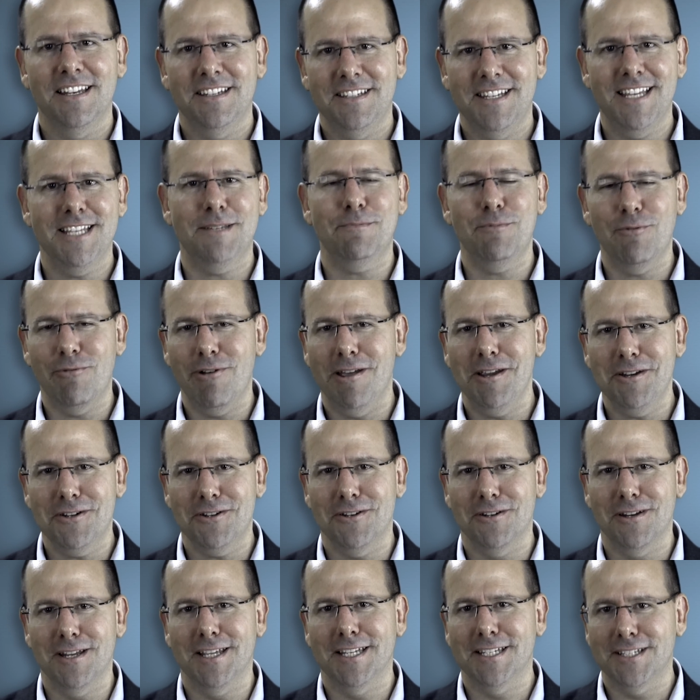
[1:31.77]

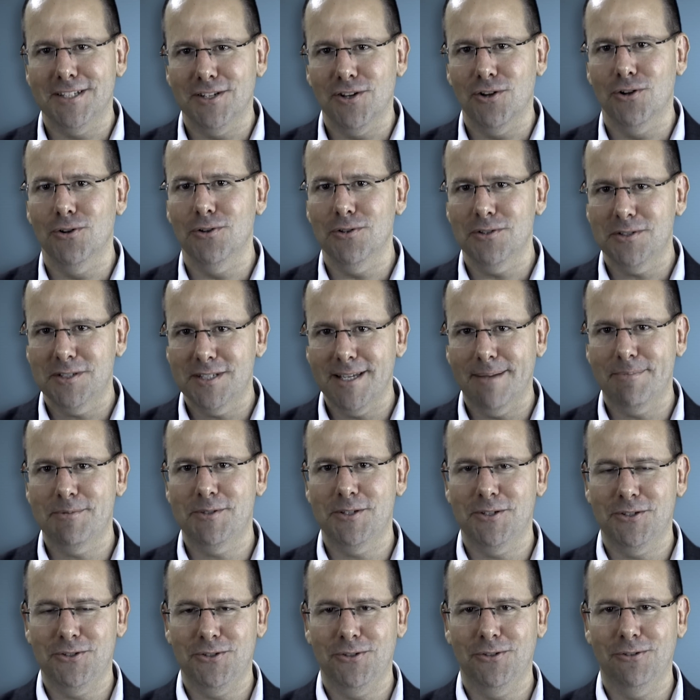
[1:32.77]
desperation is no
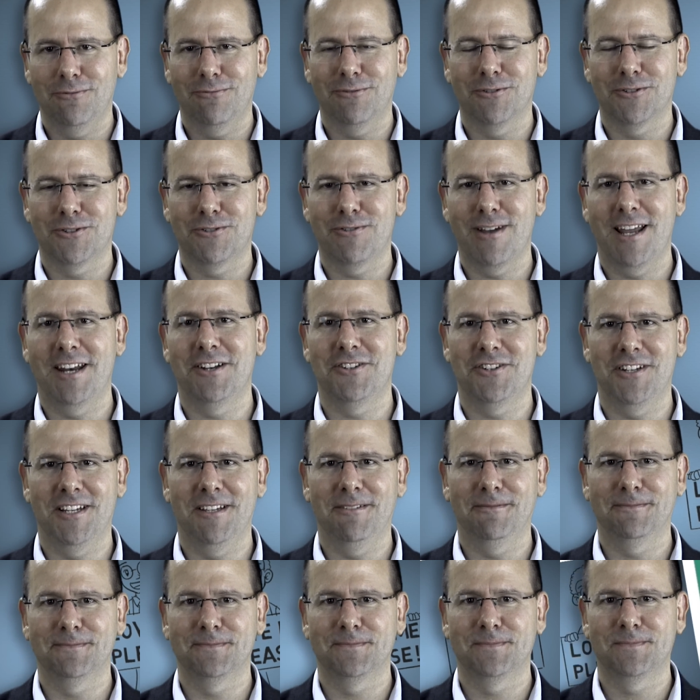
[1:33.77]
substitute for strategy.